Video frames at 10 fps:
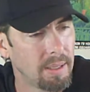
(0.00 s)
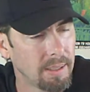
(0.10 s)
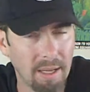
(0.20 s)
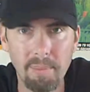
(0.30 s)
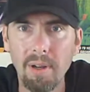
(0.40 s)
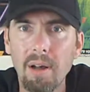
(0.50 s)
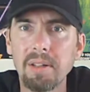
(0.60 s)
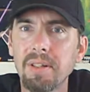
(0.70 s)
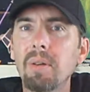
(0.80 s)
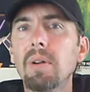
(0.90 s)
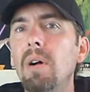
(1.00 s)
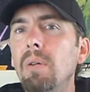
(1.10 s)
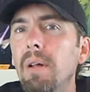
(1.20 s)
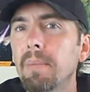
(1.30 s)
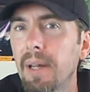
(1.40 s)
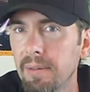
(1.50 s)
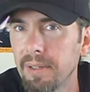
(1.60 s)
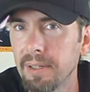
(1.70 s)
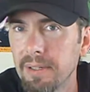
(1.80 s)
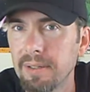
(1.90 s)
Gotta be honest, I don't know a whole lot about
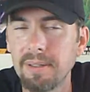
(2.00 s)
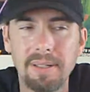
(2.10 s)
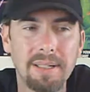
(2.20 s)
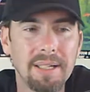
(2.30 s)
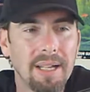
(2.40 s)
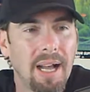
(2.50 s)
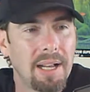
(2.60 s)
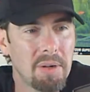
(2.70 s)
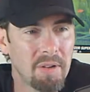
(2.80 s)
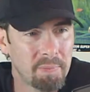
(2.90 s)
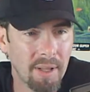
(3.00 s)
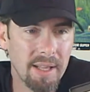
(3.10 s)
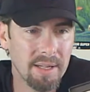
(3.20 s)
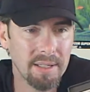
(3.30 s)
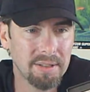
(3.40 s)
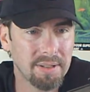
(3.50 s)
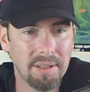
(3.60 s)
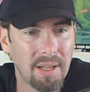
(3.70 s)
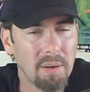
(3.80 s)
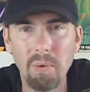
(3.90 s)
this. I know I've played it. It's
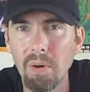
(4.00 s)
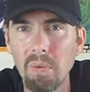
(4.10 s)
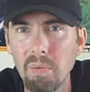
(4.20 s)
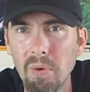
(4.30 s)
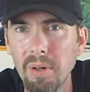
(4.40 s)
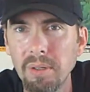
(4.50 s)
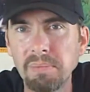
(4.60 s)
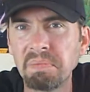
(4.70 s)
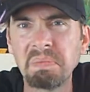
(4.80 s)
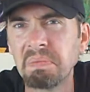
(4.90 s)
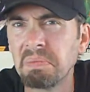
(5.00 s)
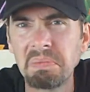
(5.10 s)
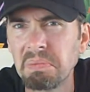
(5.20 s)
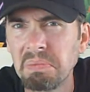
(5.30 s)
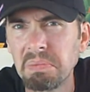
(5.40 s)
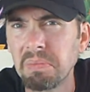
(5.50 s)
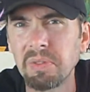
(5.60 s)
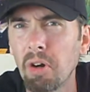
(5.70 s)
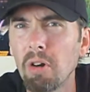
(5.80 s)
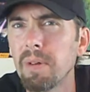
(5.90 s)
like one-on-one
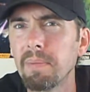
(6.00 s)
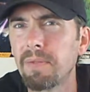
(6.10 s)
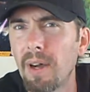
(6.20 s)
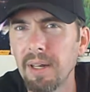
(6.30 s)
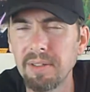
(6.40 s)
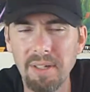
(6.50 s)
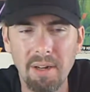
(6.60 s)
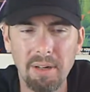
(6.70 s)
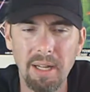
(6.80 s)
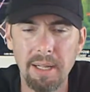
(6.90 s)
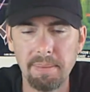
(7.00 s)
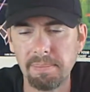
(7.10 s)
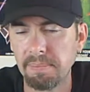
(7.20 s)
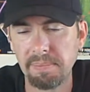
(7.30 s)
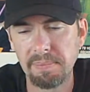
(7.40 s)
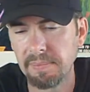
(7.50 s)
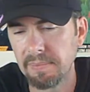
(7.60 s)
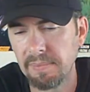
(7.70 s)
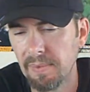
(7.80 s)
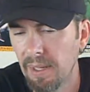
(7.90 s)
tournament fighting style game.
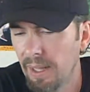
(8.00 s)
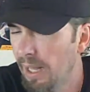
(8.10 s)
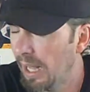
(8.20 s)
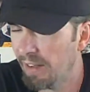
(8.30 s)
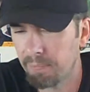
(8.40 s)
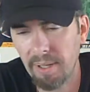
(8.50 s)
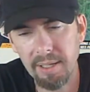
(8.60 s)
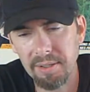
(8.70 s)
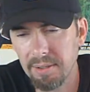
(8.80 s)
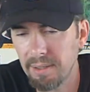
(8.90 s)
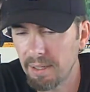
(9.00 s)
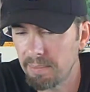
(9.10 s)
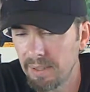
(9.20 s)
I've played it some.